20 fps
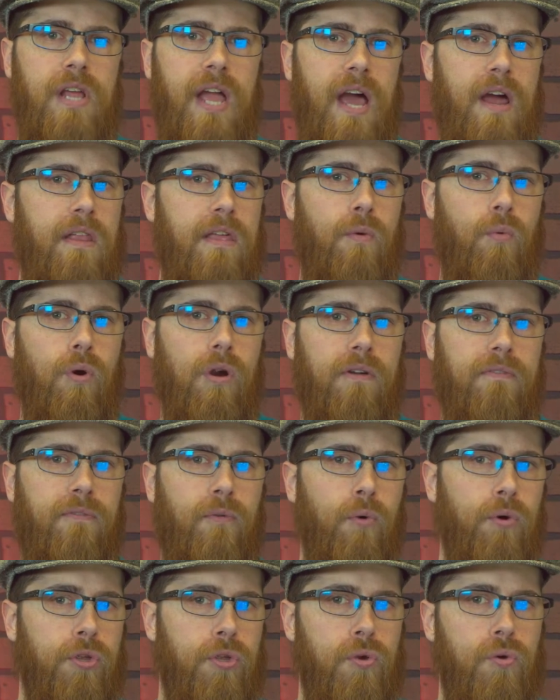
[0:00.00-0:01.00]
How do they work
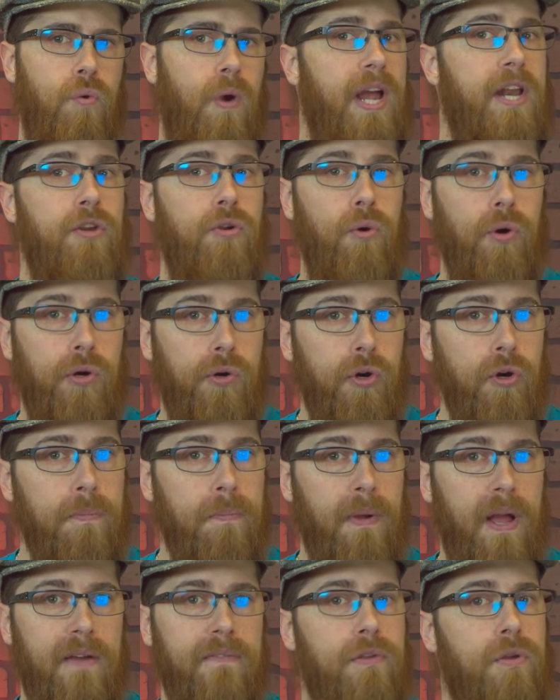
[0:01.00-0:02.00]
for you and your group?
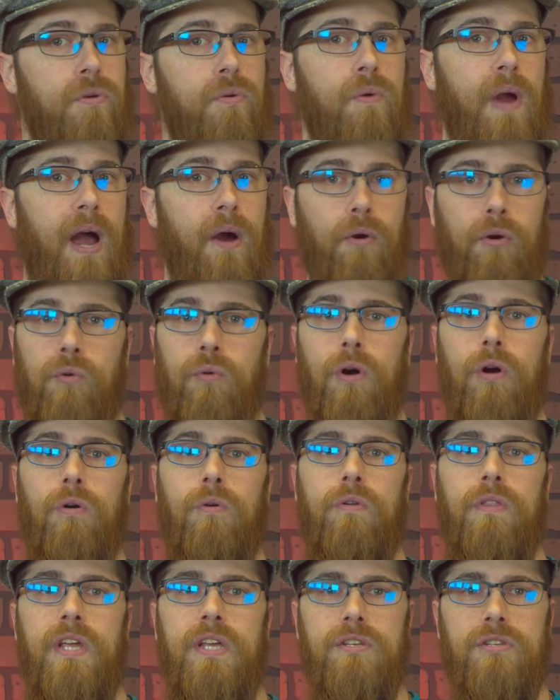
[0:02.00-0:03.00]
Have you
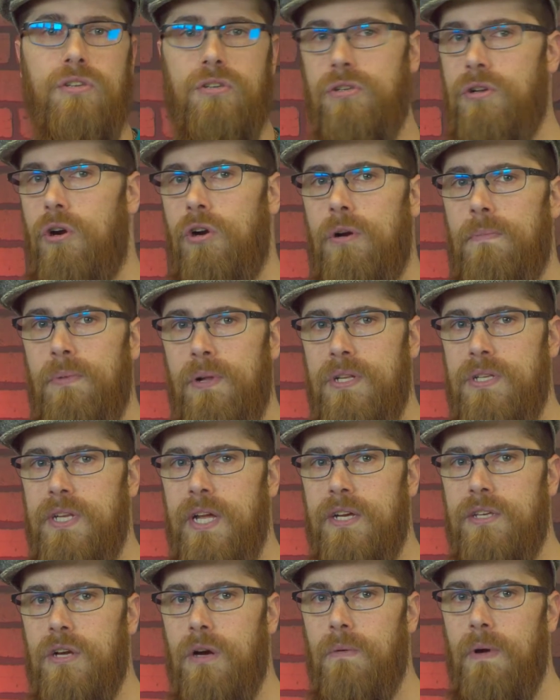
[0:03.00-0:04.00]
outgrown these starter Blitz
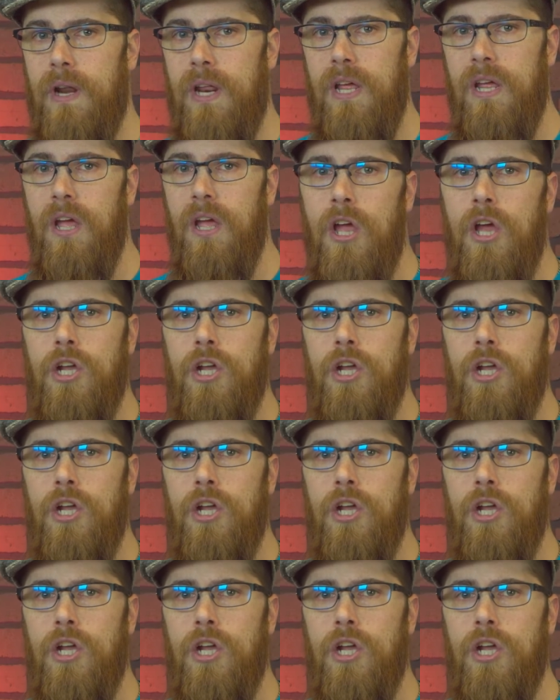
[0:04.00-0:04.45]
decks already?